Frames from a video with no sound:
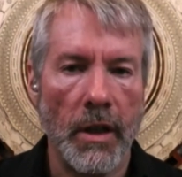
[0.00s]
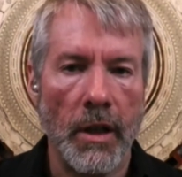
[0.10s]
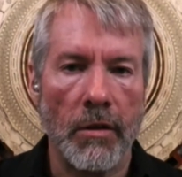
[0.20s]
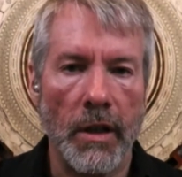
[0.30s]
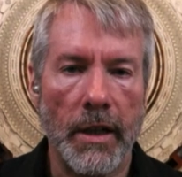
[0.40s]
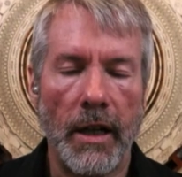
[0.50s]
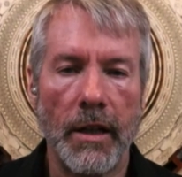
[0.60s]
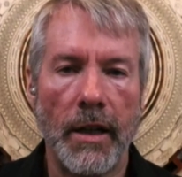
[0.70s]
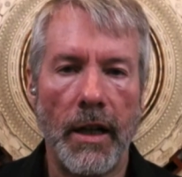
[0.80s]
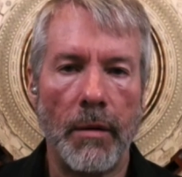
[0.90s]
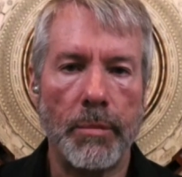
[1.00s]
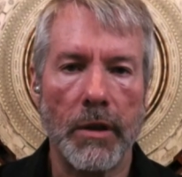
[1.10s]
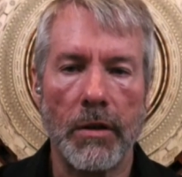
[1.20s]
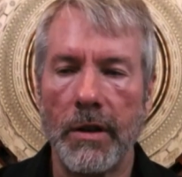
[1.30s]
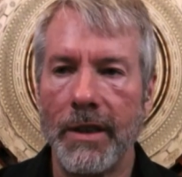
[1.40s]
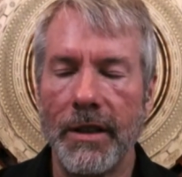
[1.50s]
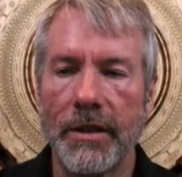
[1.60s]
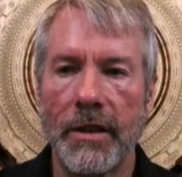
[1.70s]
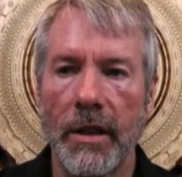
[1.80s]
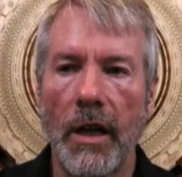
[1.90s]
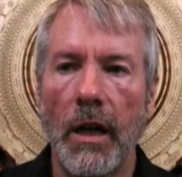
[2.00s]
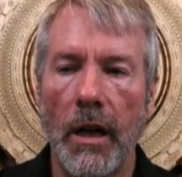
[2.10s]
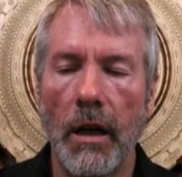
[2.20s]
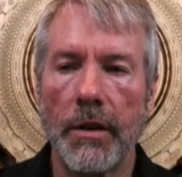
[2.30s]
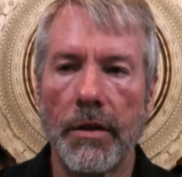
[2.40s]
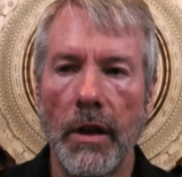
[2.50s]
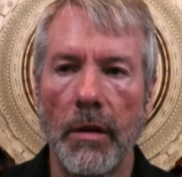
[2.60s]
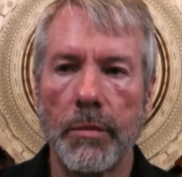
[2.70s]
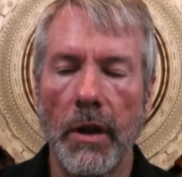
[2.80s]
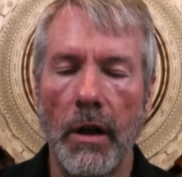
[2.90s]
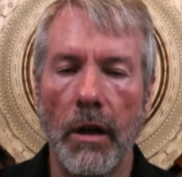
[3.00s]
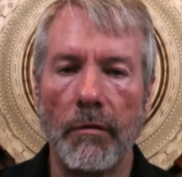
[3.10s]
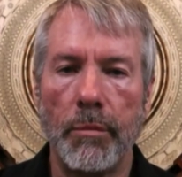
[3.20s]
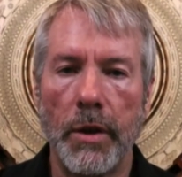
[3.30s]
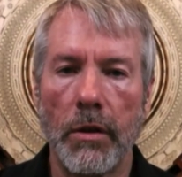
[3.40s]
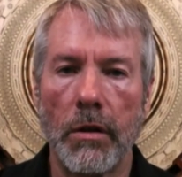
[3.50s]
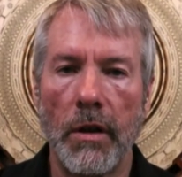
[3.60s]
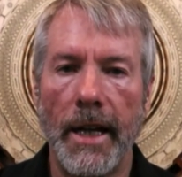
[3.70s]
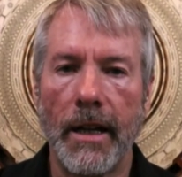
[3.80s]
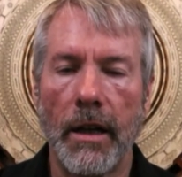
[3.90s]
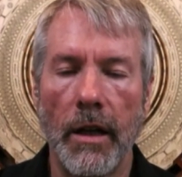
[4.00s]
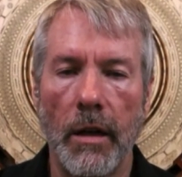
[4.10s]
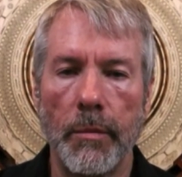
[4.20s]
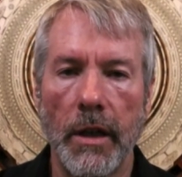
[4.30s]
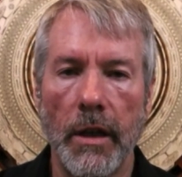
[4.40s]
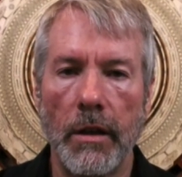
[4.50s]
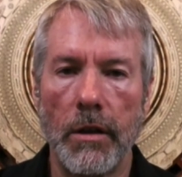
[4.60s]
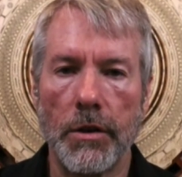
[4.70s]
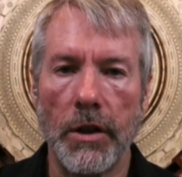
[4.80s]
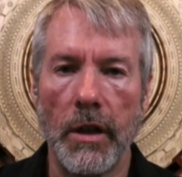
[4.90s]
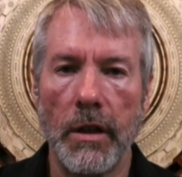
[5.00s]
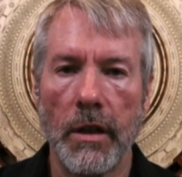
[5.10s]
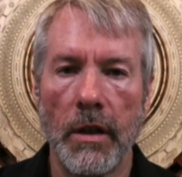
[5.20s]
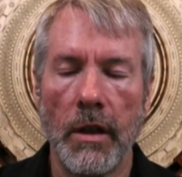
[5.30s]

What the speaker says: Right? Capital is the concept of pure economic energy.